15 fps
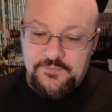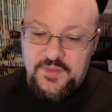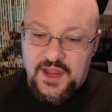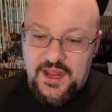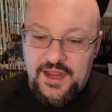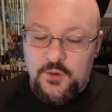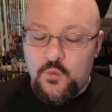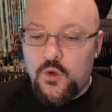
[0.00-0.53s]

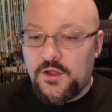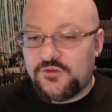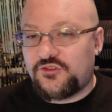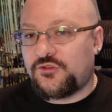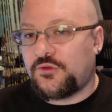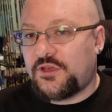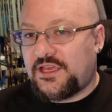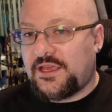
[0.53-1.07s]
I want
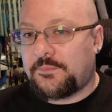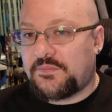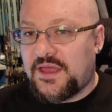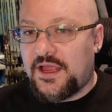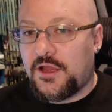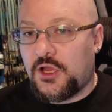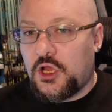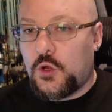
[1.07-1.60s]
to keep
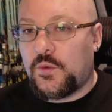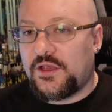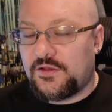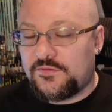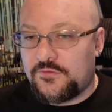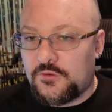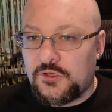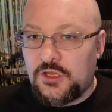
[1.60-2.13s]
that going
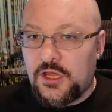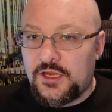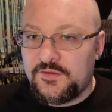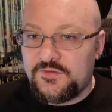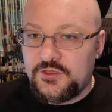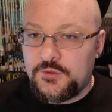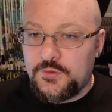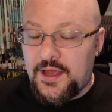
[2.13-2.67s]
for a lot
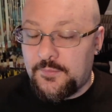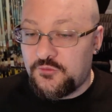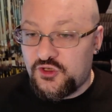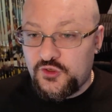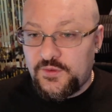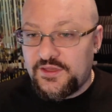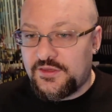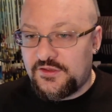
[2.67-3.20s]
of you. I'm
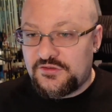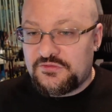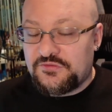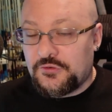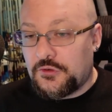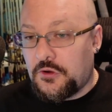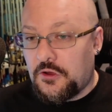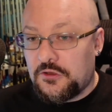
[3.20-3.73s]
doing this
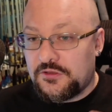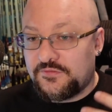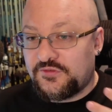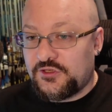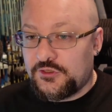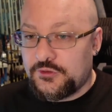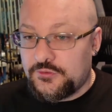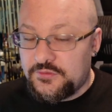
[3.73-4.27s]
for all of
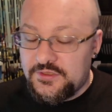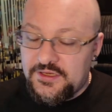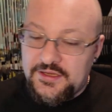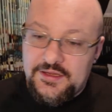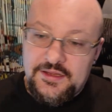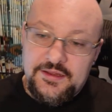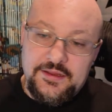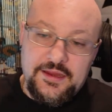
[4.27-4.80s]
you,
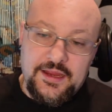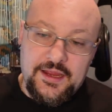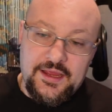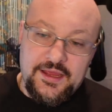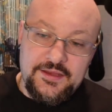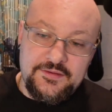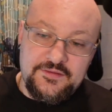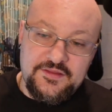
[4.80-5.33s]

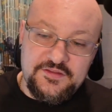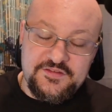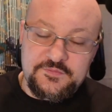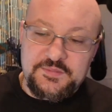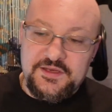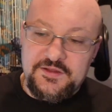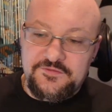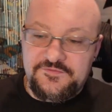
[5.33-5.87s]
and this has
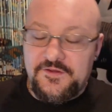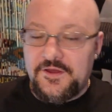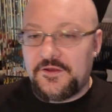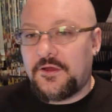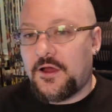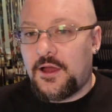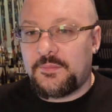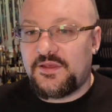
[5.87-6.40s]
been a fun
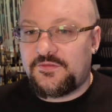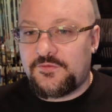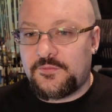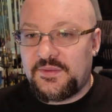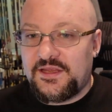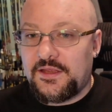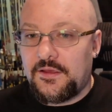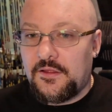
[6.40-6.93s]
hobby for
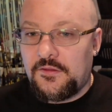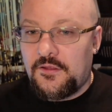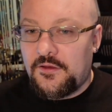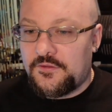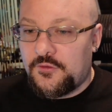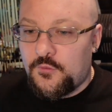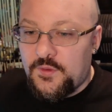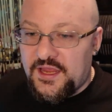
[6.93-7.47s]
me
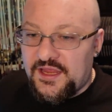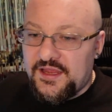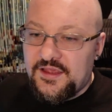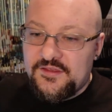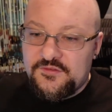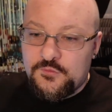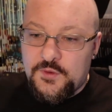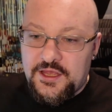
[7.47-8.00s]
along the way
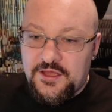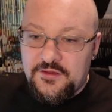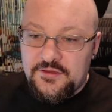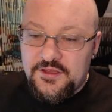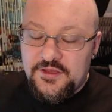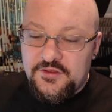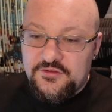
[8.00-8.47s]
as well.